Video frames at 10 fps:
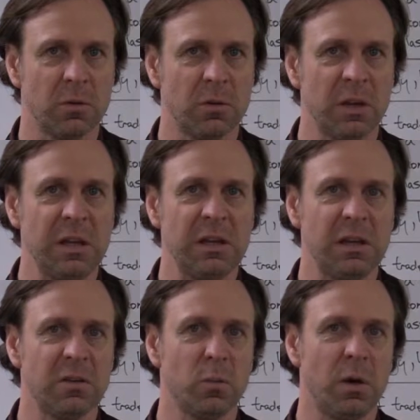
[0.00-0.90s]

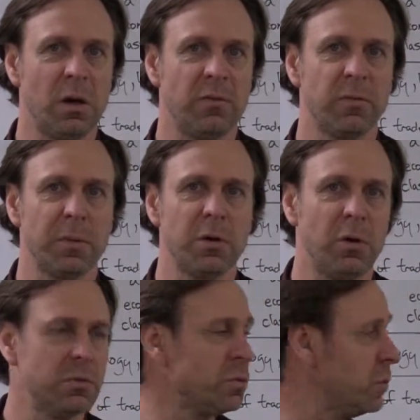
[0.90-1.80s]
leaning as well from a
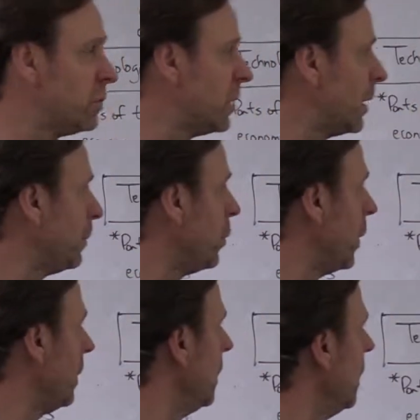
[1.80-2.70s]
cultural
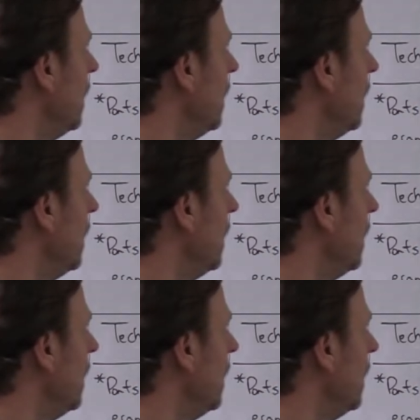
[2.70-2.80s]
standpoint.